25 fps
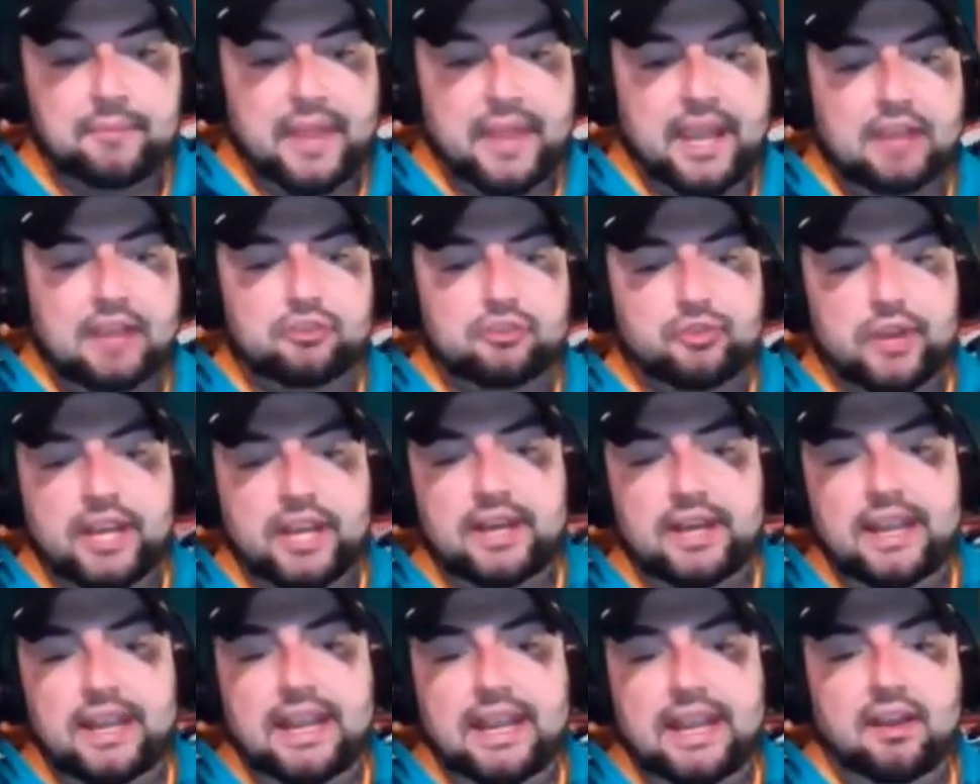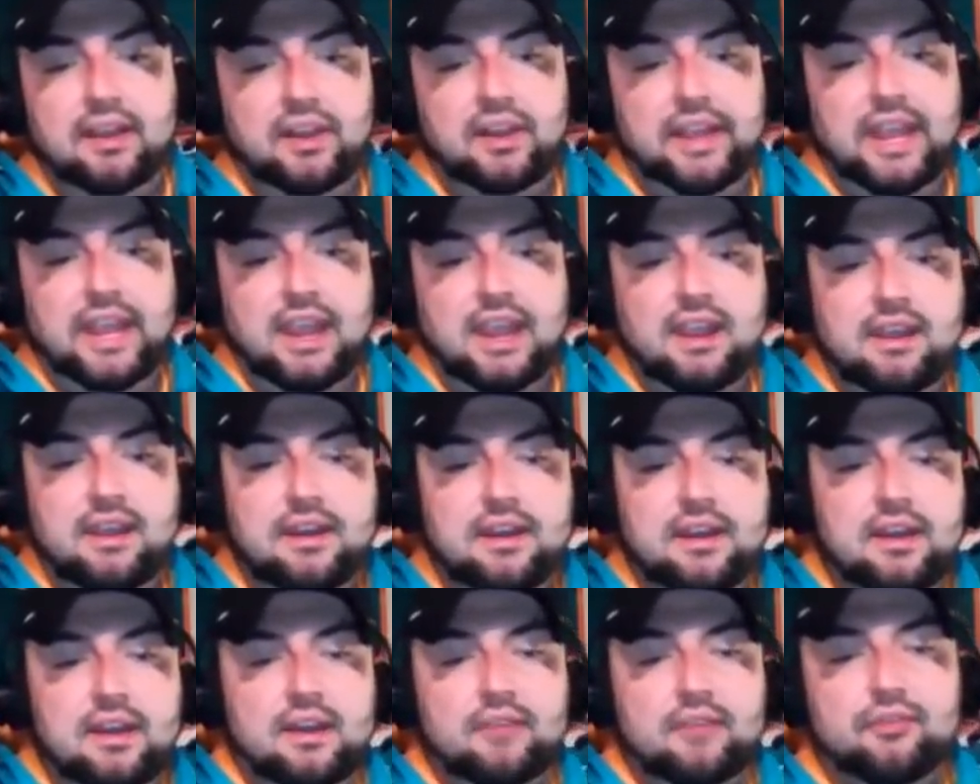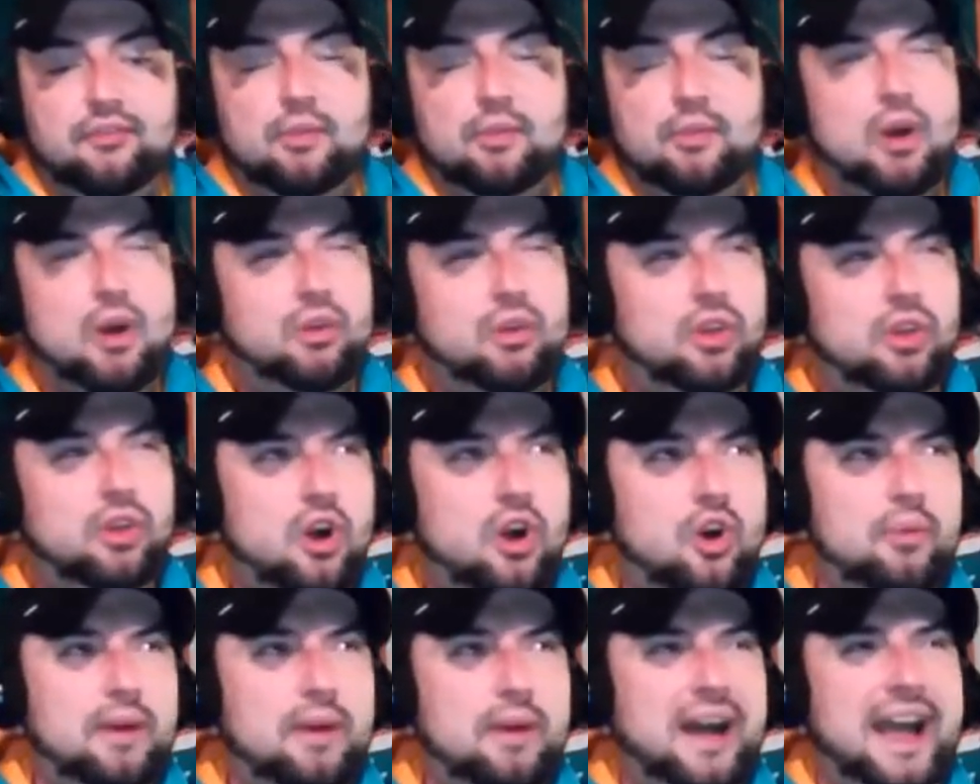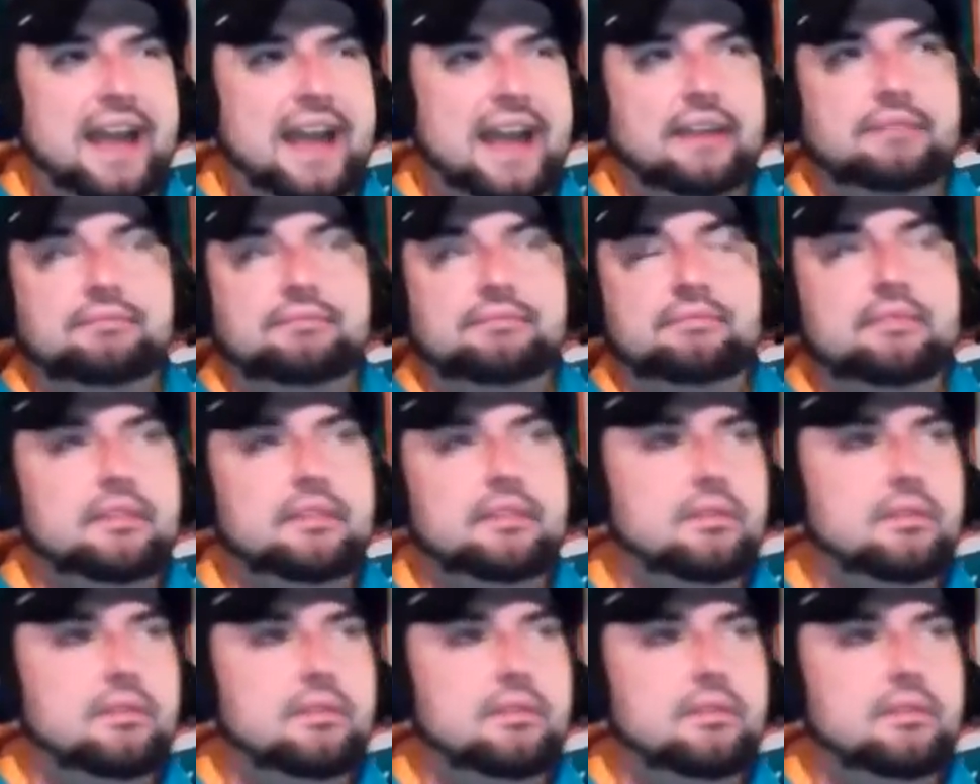Adrian Ely from Oklahoma, I